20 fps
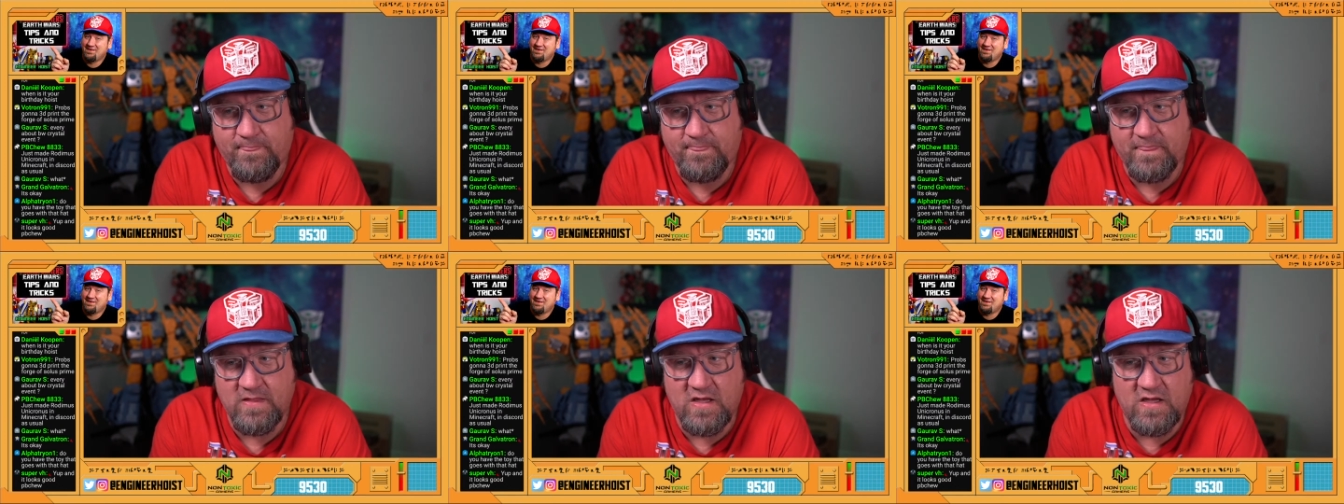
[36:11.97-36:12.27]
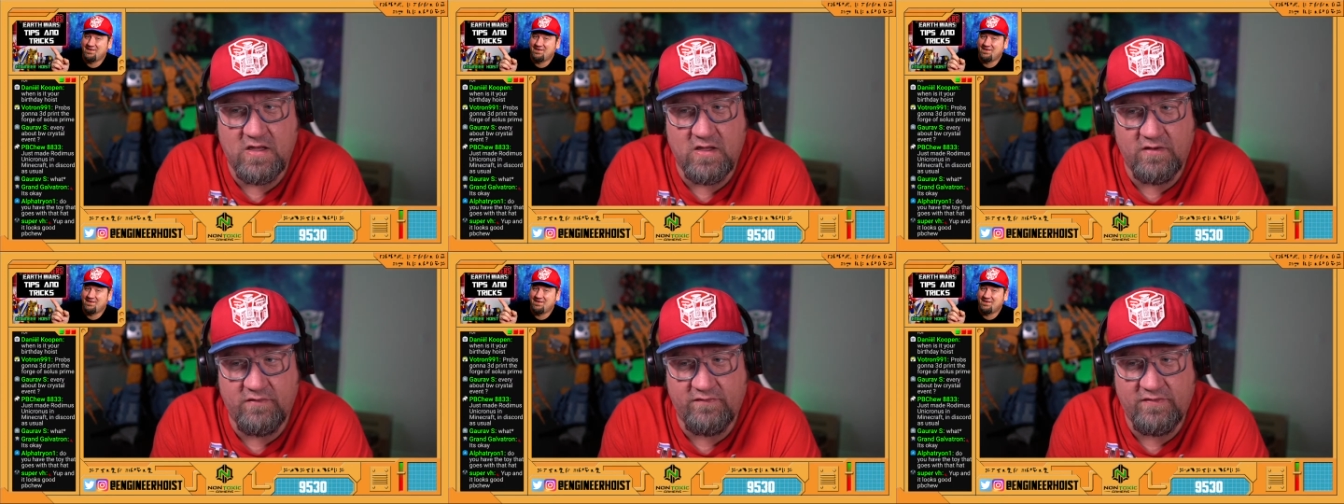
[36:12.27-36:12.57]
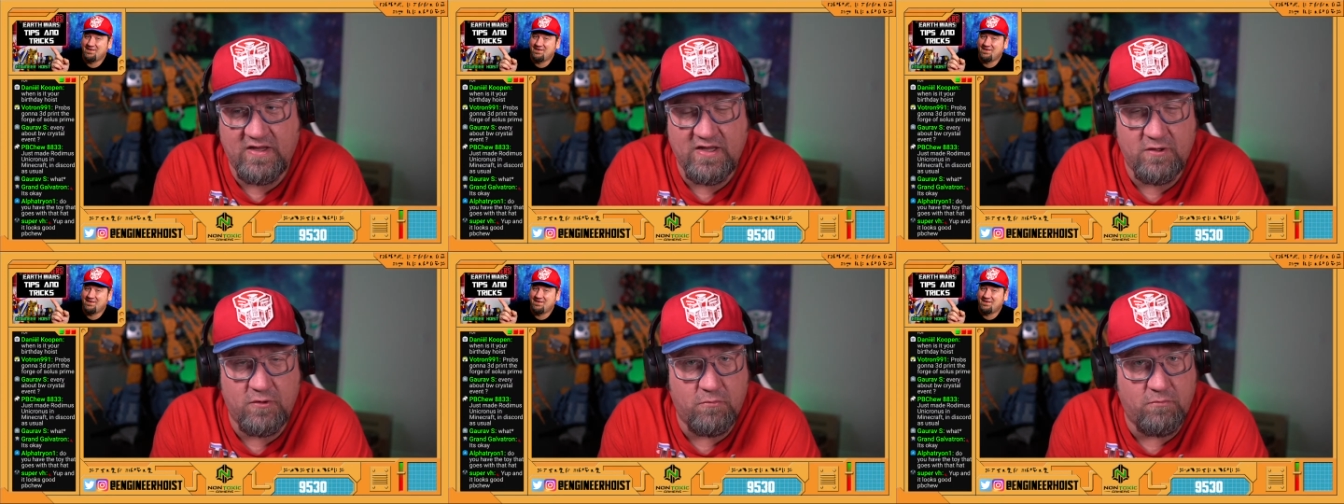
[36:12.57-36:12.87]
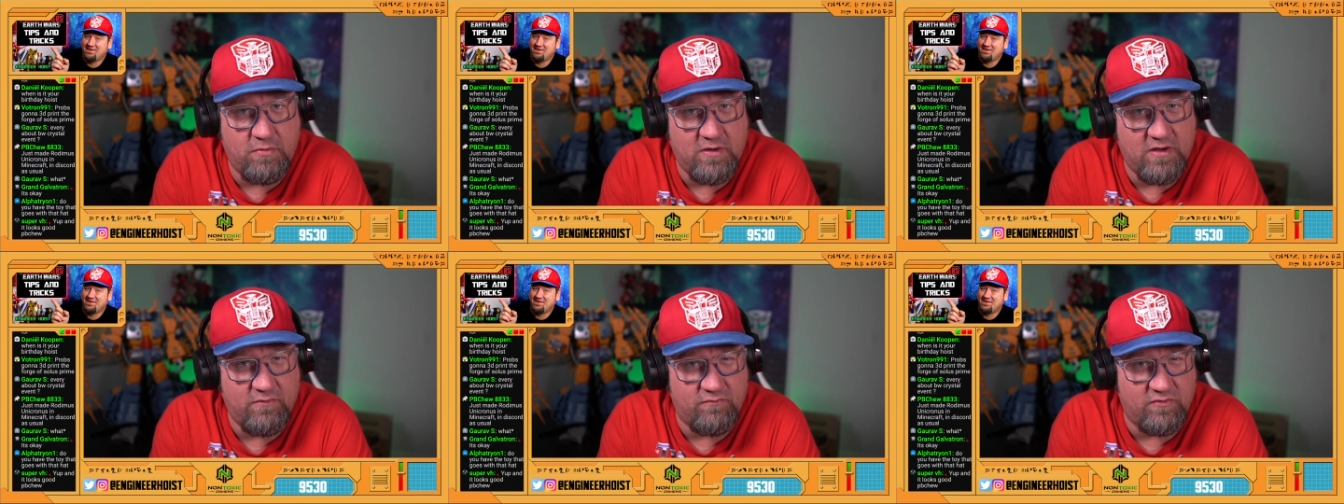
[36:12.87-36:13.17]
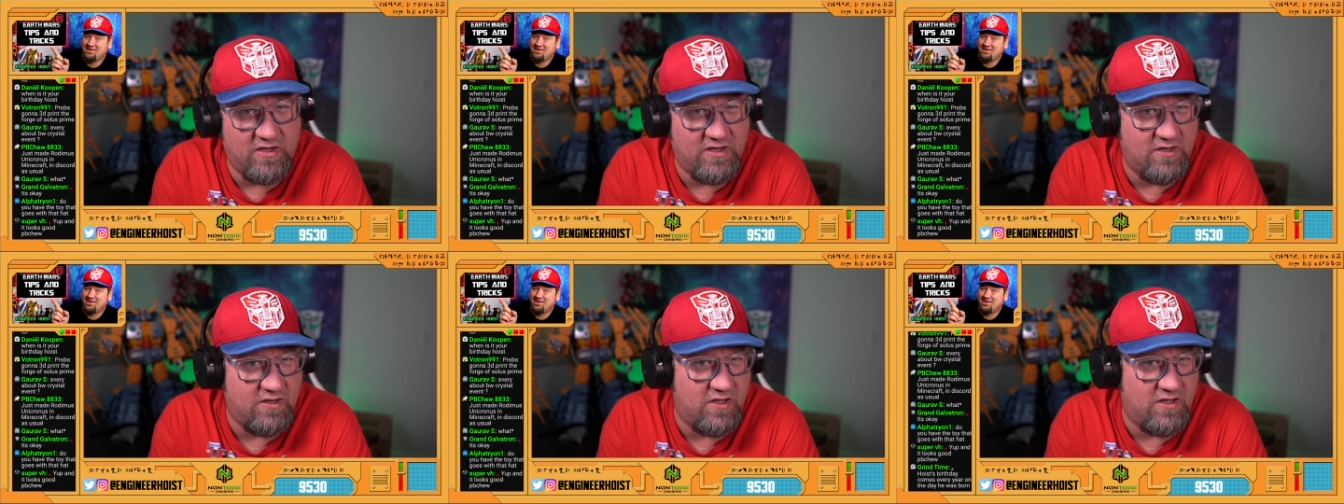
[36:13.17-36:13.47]
Dinobot
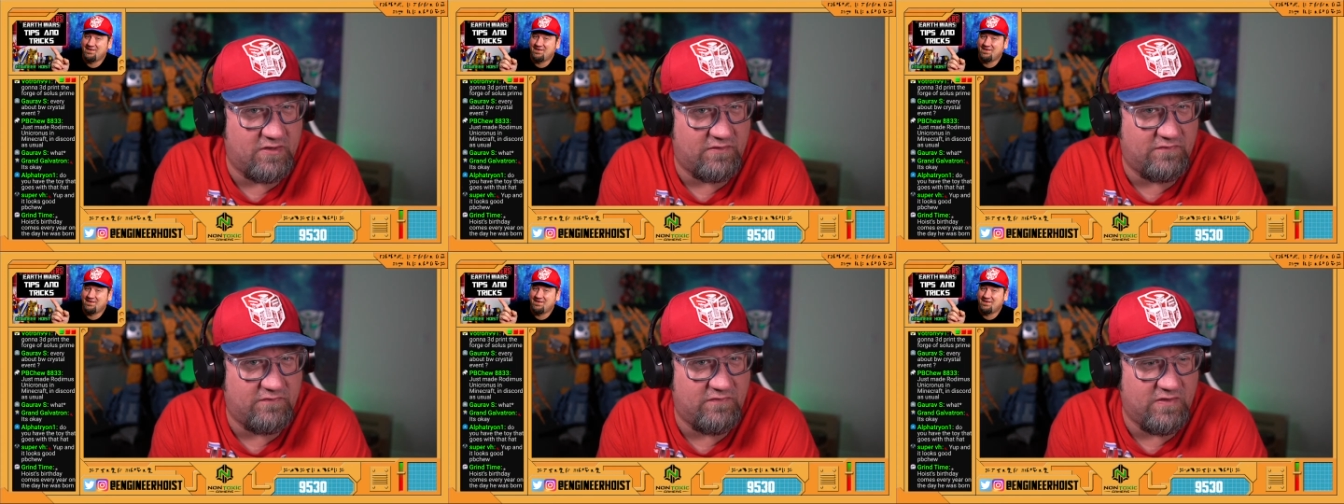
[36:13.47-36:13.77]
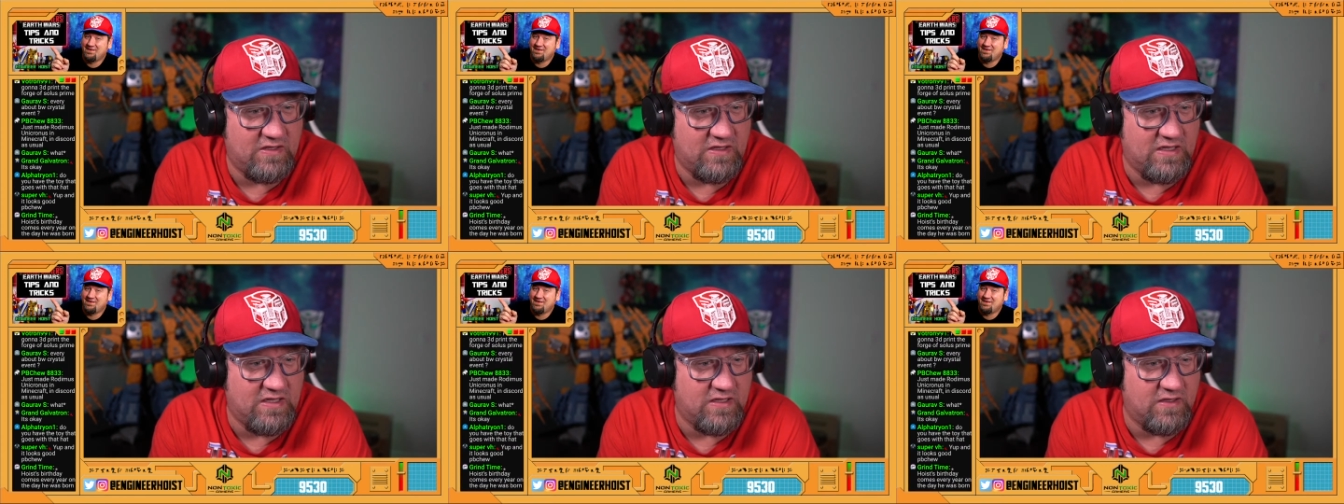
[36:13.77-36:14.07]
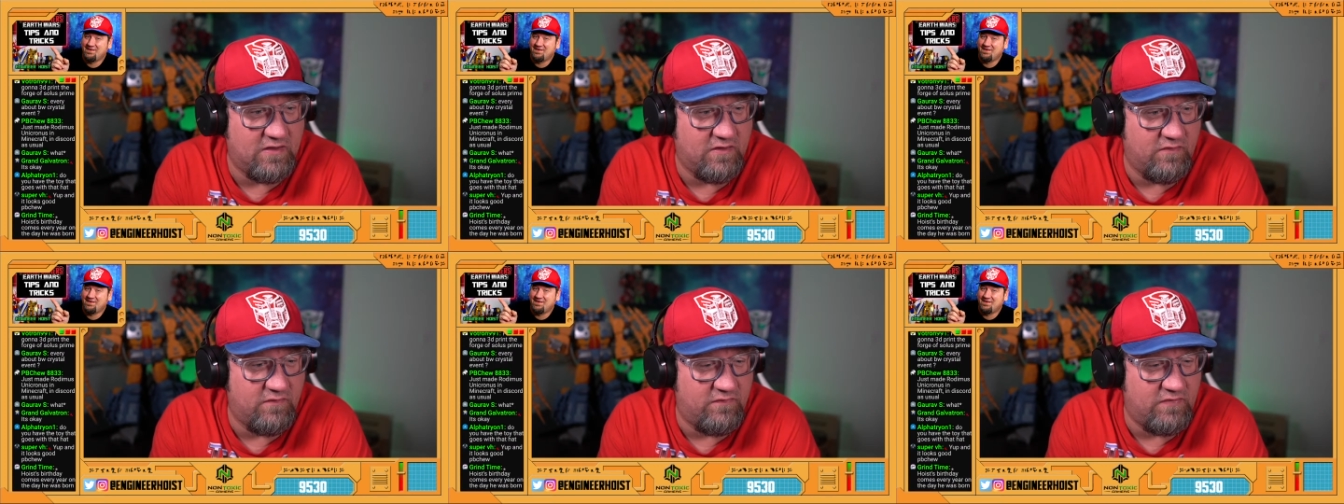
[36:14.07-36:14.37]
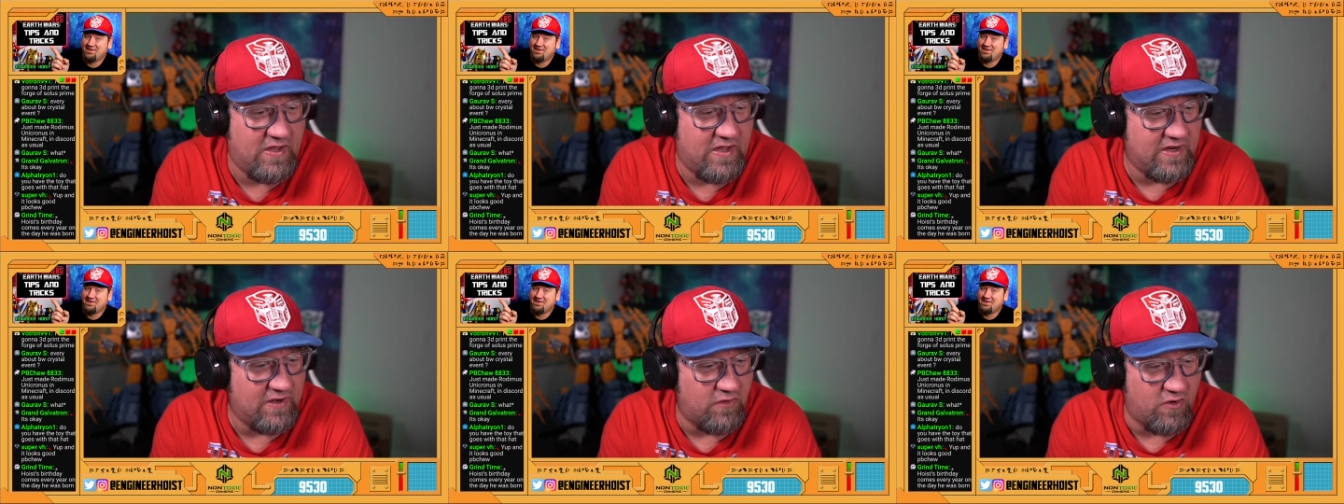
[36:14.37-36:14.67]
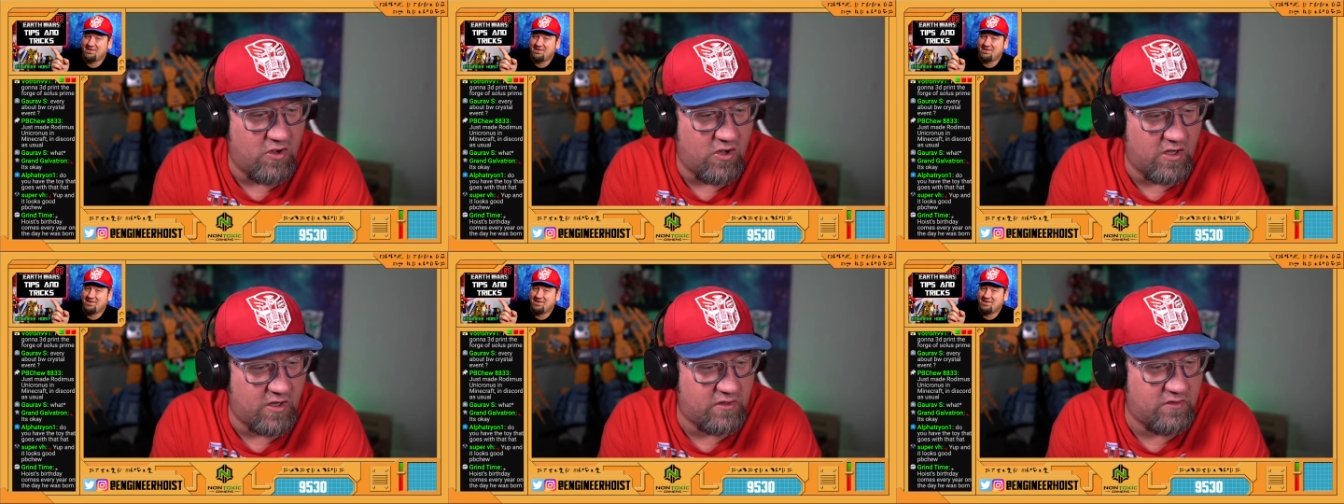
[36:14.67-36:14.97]
Rhinox, and
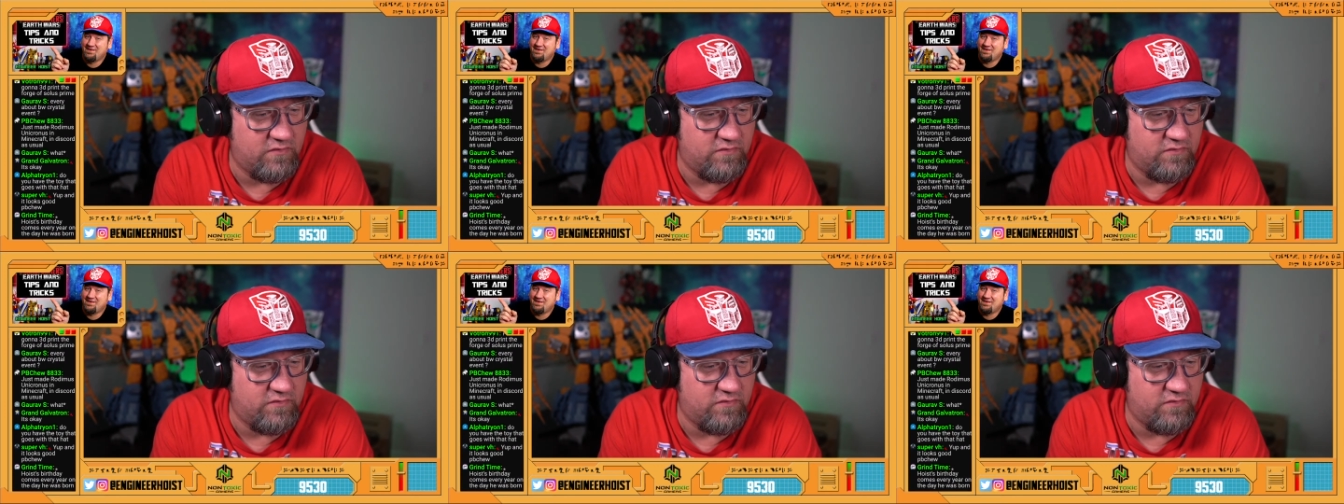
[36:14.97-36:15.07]
Tigerhawk,